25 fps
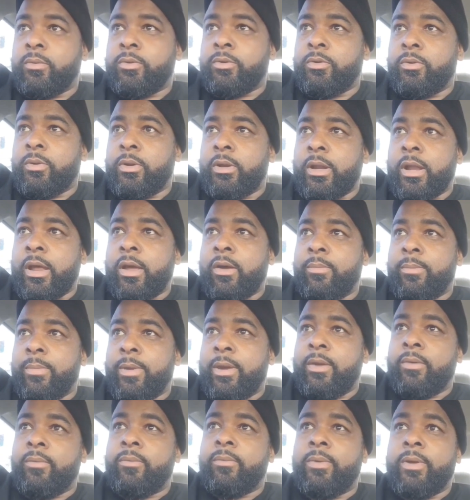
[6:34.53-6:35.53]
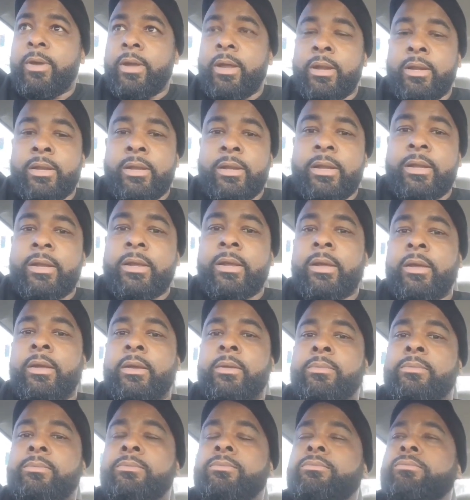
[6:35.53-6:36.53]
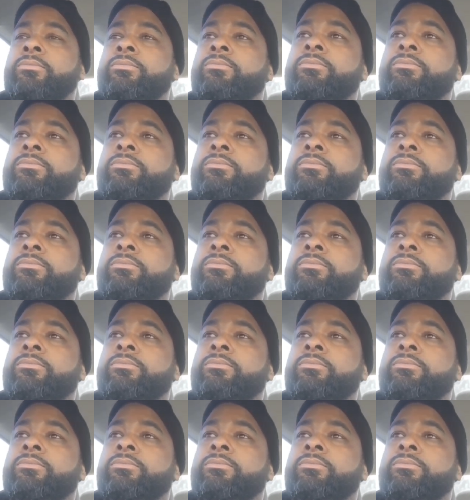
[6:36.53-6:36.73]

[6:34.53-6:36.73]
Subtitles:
When you get out, man, we got to link up